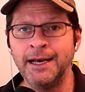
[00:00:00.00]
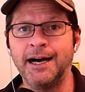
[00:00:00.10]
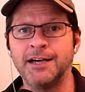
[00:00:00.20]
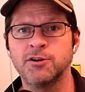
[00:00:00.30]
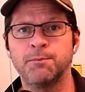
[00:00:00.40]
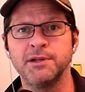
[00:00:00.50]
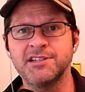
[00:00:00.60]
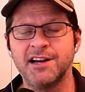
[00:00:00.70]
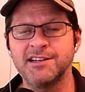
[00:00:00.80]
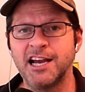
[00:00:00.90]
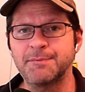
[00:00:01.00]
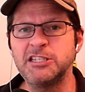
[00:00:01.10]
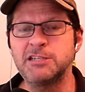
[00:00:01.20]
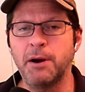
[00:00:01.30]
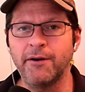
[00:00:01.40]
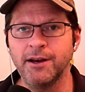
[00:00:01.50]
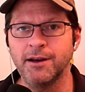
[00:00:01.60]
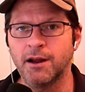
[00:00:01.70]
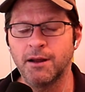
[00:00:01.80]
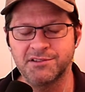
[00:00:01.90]
So please contact me,
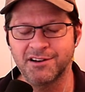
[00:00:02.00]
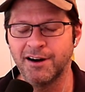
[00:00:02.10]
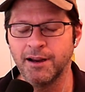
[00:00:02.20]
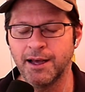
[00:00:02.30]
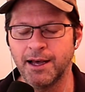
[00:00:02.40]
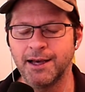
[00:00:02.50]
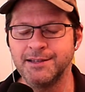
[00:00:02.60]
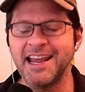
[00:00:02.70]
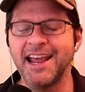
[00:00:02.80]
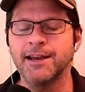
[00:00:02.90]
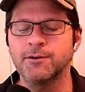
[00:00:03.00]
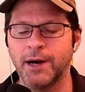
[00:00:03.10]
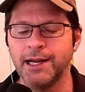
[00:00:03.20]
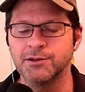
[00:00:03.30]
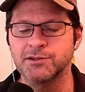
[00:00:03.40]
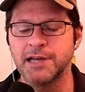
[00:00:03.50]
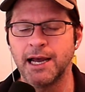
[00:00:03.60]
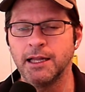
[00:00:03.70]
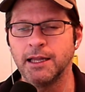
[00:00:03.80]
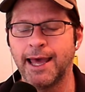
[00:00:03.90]

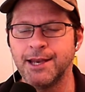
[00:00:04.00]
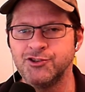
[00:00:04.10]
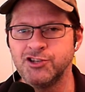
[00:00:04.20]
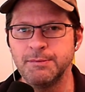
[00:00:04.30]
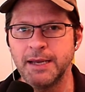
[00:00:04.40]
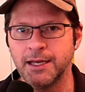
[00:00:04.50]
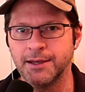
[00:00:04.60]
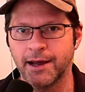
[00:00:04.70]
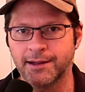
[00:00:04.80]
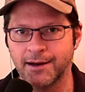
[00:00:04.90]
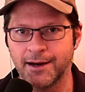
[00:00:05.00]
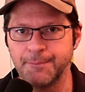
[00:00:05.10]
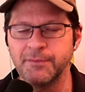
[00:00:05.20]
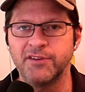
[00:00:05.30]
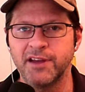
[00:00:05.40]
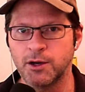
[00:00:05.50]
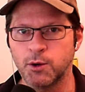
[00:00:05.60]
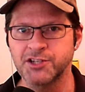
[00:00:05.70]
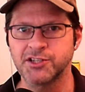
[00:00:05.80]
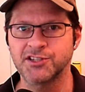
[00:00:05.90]
DanRadioStyle@gmail.com. If you got any
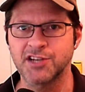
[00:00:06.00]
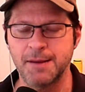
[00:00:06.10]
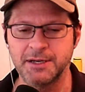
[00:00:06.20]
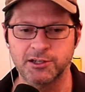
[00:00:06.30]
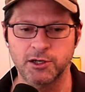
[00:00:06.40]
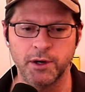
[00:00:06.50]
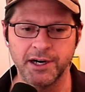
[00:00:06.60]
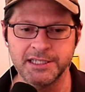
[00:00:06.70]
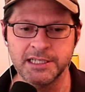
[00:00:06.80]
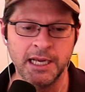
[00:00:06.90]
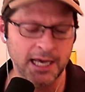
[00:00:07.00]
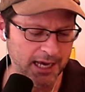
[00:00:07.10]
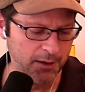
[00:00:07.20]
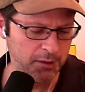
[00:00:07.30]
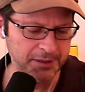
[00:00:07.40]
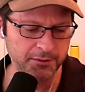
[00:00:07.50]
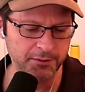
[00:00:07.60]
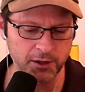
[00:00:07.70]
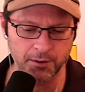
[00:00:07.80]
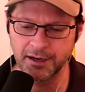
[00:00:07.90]
questions, comments, or queries, I will be
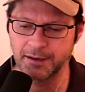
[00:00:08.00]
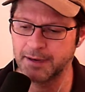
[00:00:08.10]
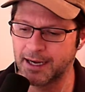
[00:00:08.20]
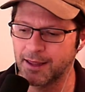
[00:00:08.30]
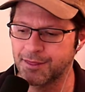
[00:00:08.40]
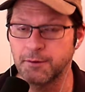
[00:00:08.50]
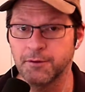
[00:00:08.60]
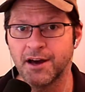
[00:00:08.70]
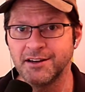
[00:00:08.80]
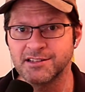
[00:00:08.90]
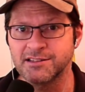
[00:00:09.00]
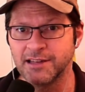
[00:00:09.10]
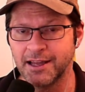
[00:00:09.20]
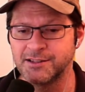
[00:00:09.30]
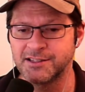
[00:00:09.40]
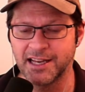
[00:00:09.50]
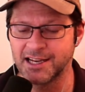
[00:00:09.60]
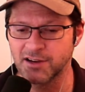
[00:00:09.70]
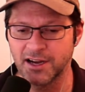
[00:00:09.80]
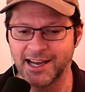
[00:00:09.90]
recording my thing with Agnes later today,
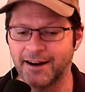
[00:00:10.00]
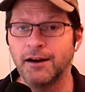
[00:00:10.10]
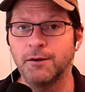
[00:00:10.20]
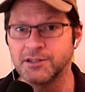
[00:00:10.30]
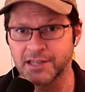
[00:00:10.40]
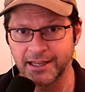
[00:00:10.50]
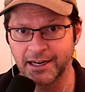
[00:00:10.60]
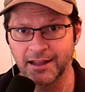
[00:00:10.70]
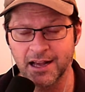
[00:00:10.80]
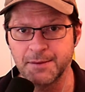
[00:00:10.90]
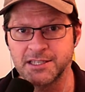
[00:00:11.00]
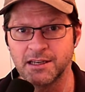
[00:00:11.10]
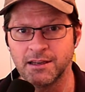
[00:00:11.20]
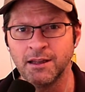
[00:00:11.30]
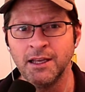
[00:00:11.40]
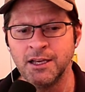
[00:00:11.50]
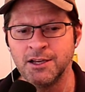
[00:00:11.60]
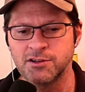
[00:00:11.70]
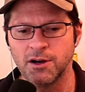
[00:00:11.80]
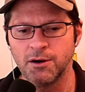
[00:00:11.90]
so I doubt anyone's going to get any comments in,
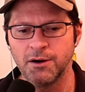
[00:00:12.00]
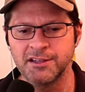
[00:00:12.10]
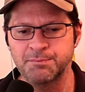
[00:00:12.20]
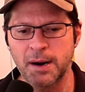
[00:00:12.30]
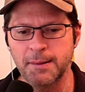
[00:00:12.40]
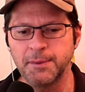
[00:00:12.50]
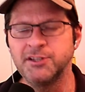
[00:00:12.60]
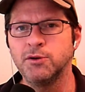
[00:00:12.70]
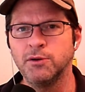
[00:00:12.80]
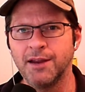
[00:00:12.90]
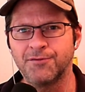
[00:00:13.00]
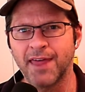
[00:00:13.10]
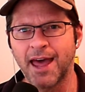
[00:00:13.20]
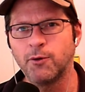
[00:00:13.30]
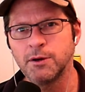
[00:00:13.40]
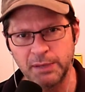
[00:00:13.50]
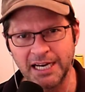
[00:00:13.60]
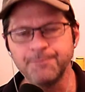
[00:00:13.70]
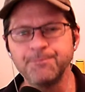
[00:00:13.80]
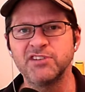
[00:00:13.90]
so it's probably too late for that one.
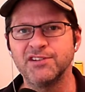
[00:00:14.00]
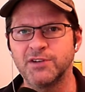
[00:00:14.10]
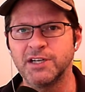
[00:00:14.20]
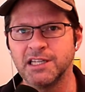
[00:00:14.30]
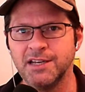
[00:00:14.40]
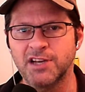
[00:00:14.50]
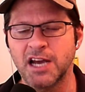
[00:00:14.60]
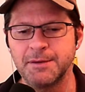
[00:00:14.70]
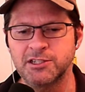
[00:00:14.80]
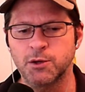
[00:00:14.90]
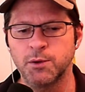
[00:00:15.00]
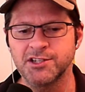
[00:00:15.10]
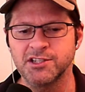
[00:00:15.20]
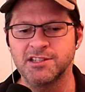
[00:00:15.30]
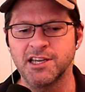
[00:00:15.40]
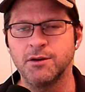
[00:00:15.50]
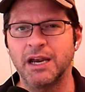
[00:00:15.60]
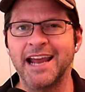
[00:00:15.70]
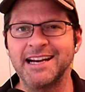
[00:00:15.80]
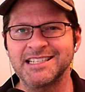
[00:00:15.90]
But feel free to leave comments or questions that you'd
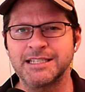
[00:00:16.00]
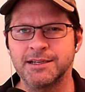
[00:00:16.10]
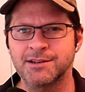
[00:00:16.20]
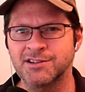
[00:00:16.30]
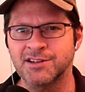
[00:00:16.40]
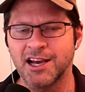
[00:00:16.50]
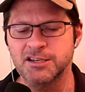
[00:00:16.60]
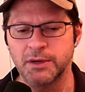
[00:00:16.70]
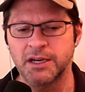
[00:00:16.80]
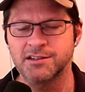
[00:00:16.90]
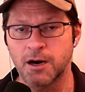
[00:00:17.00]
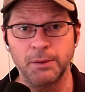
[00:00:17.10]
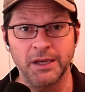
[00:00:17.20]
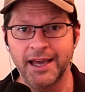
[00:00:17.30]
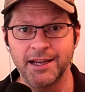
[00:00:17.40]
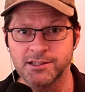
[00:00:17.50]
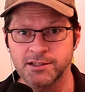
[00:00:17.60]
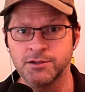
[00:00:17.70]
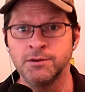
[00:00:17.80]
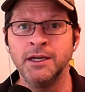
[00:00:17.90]
like to see us discuss, because our plan is
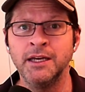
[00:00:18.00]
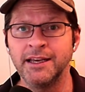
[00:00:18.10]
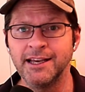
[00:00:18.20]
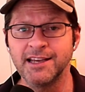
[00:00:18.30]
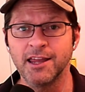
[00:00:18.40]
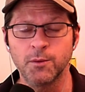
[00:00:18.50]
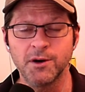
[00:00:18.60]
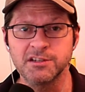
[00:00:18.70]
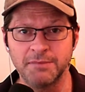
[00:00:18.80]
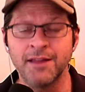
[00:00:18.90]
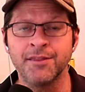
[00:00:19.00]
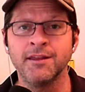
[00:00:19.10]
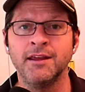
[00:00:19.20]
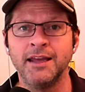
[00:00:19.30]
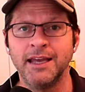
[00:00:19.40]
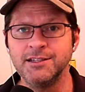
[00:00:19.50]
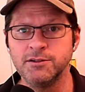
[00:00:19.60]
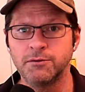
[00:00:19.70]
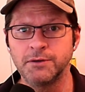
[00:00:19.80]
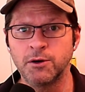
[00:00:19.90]
to get together once a month and do
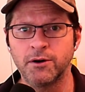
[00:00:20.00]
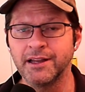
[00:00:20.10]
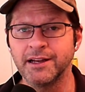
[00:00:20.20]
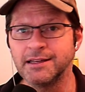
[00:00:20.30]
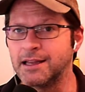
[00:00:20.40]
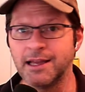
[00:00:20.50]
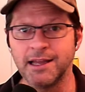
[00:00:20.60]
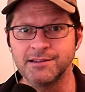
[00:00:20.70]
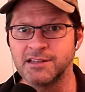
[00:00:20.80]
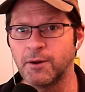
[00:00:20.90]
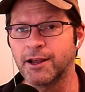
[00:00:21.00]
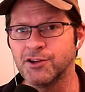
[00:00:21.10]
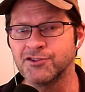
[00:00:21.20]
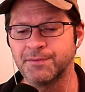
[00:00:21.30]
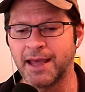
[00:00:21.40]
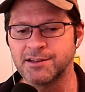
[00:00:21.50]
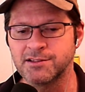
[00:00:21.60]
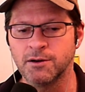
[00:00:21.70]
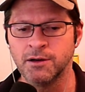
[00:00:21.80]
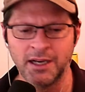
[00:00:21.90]
a recording and see where that goes from that.
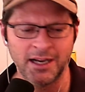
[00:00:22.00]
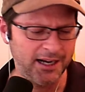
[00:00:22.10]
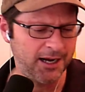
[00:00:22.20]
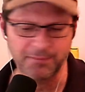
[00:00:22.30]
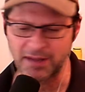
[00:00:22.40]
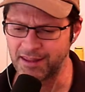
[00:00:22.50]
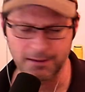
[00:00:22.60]
So I think